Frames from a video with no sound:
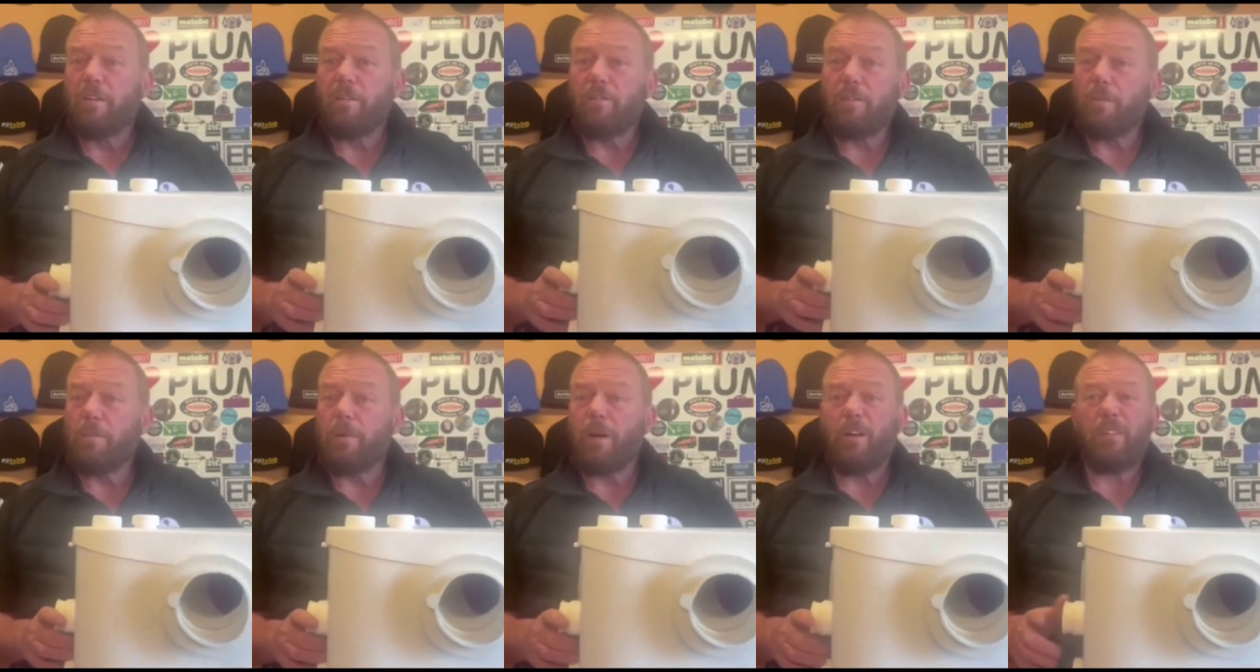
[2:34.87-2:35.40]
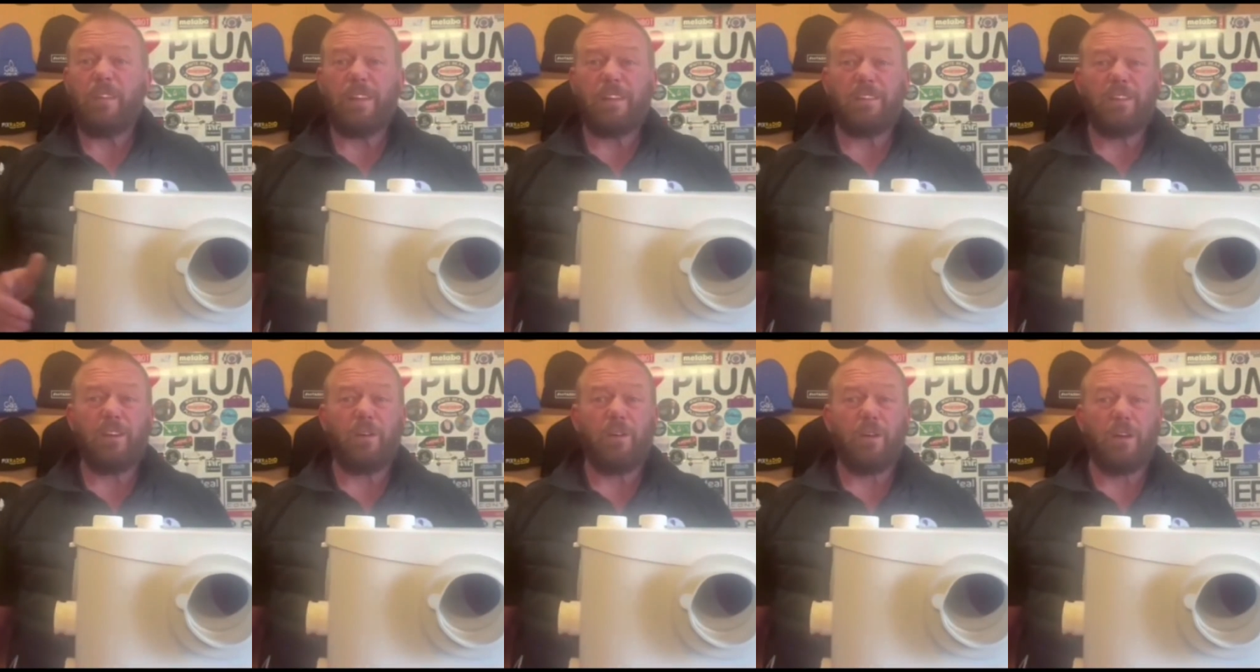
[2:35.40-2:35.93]
from Mark
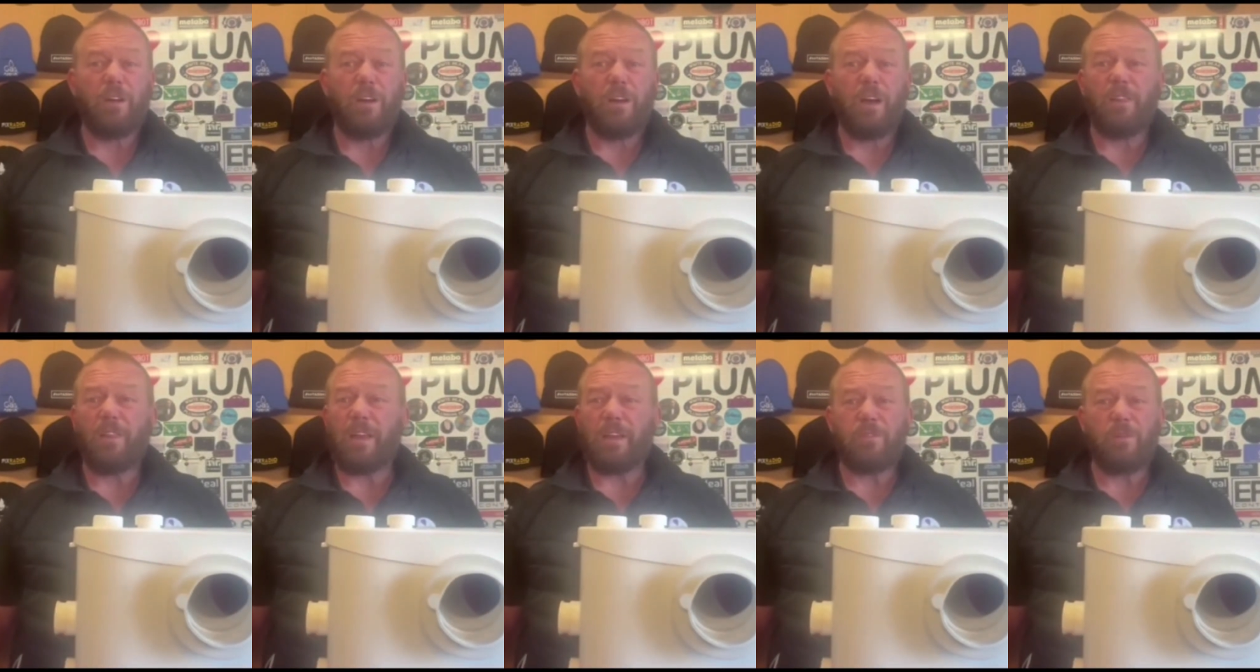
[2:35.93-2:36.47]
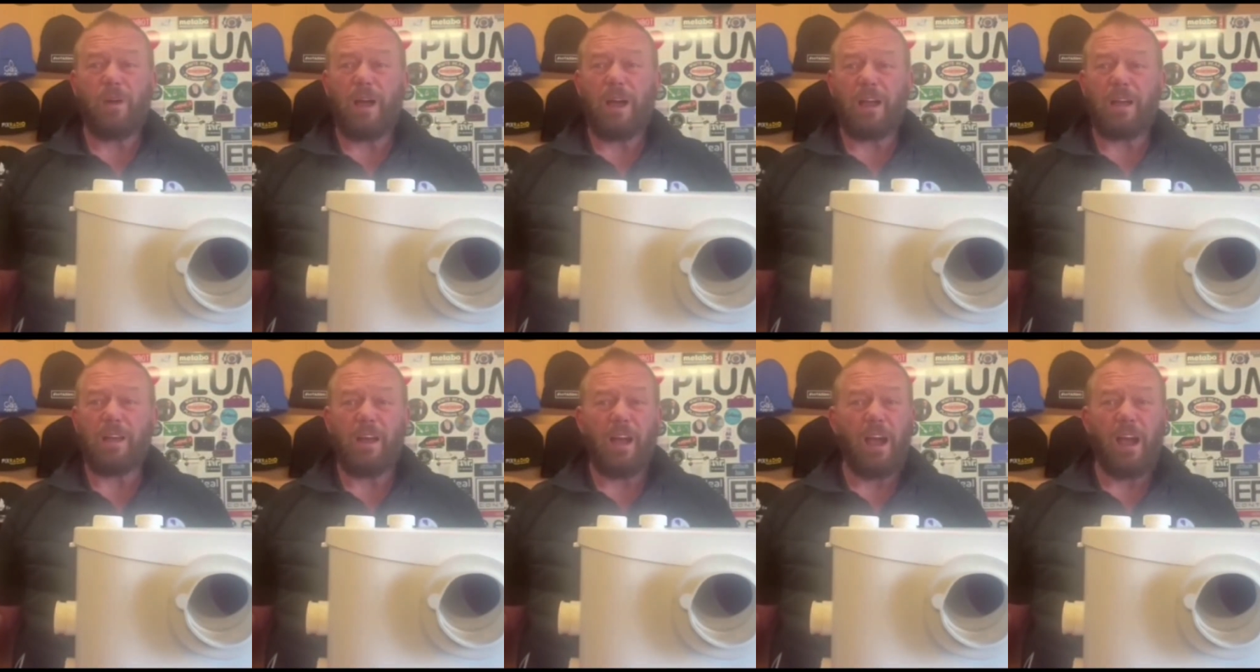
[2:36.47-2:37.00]
Vito, and that's
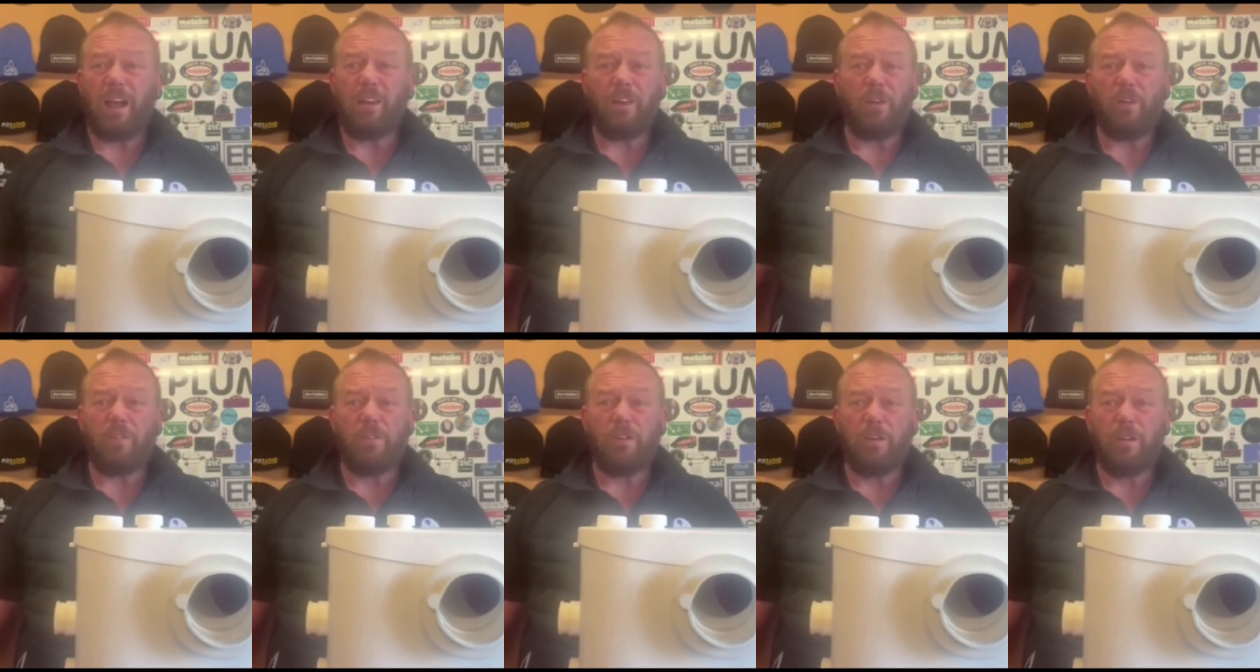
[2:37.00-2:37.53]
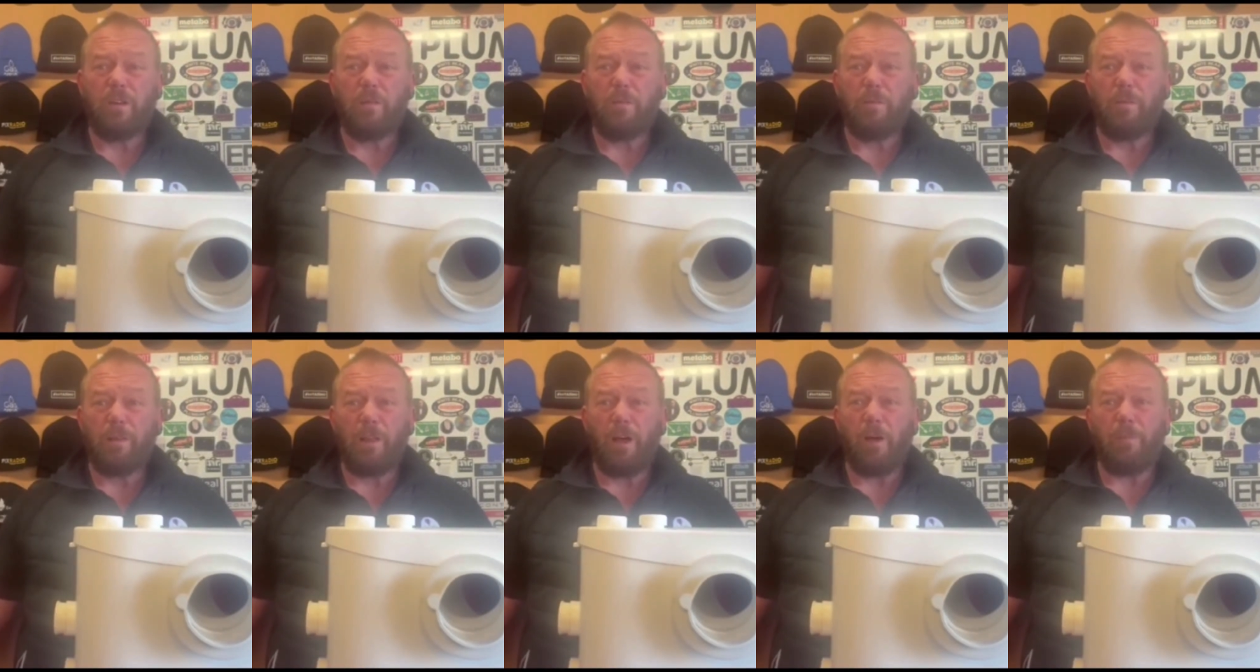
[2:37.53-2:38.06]
why I love
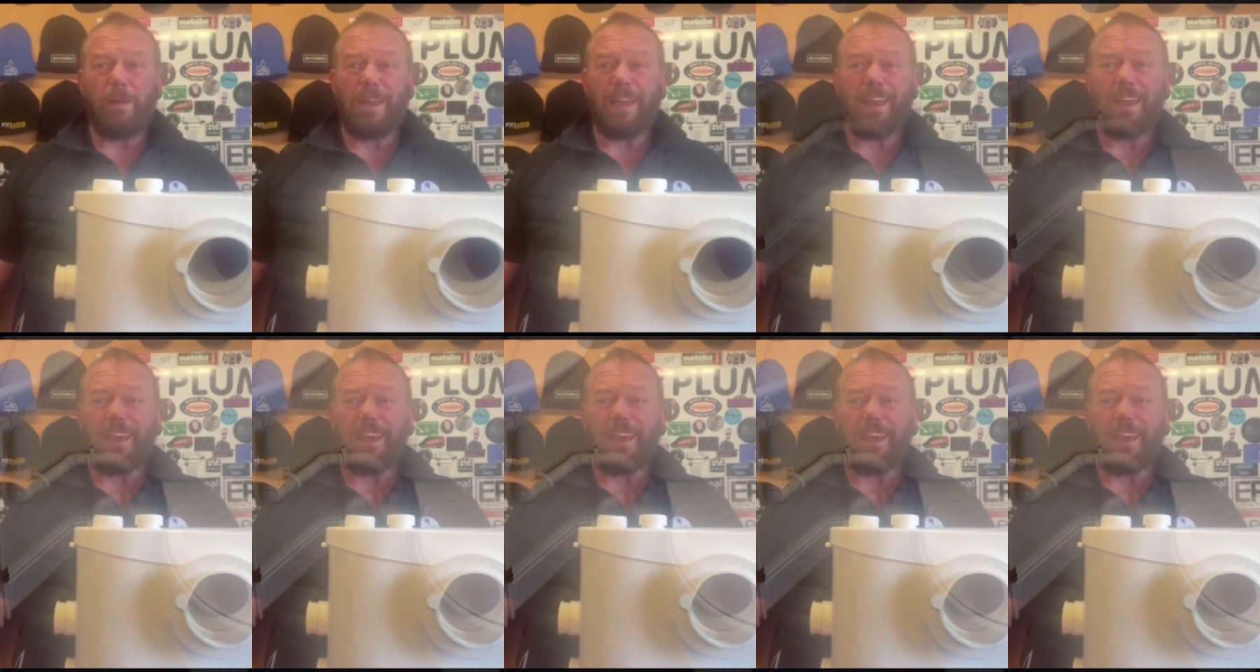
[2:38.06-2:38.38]
plumbing.